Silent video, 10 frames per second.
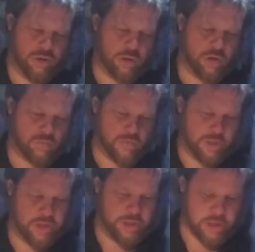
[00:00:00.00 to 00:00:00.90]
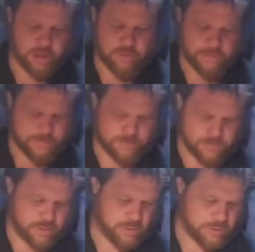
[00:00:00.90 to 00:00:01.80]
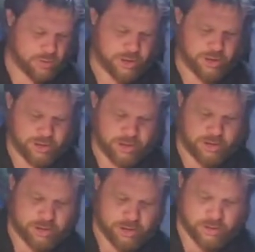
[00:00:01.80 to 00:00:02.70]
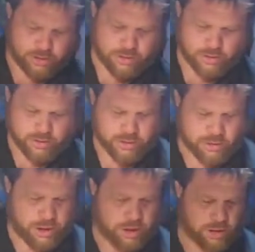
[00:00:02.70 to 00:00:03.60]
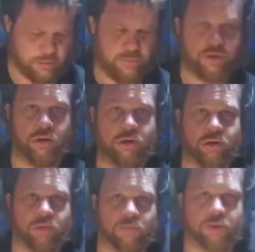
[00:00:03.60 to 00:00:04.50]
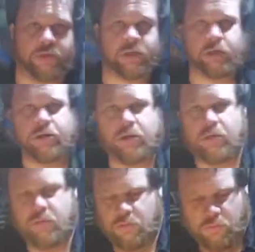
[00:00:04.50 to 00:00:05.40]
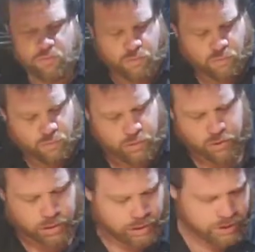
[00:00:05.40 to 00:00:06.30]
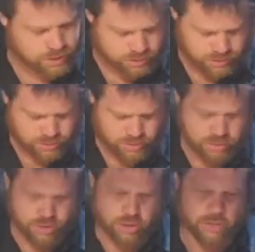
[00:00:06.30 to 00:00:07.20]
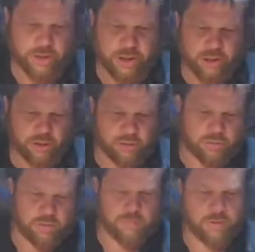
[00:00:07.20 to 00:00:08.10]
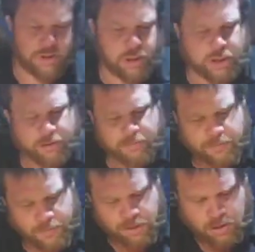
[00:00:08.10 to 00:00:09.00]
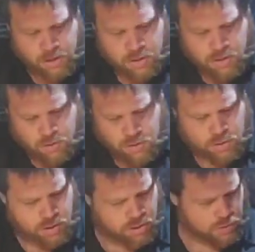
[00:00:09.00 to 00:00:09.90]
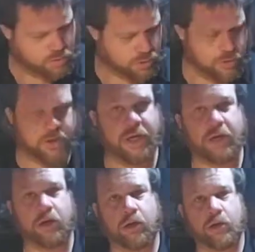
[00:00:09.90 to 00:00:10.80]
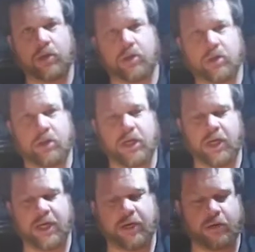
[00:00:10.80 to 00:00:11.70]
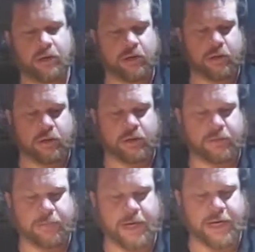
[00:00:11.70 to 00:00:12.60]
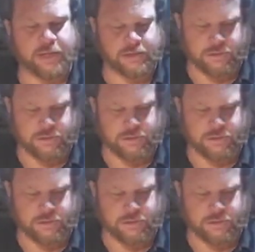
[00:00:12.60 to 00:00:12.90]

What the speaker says: all the way in there, like these are reducing bushings, we'll go ahead and glue them in there. We'll go ahead and glue this clean out on the back.